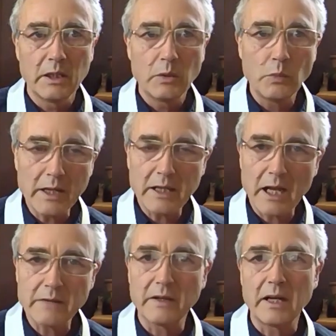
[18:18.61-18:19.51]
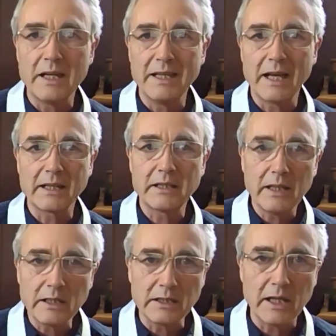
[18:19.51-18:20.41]
whenever I lack
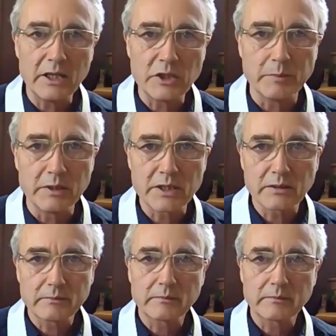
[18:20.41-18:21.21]
engagement.